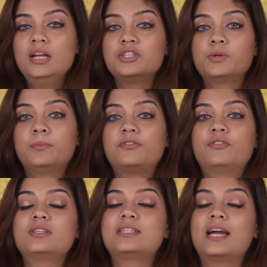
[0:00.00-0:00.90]
So
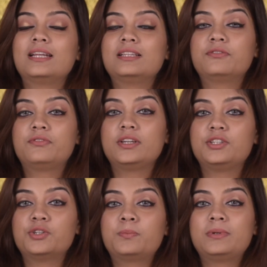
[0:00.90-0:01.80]
before starting the video,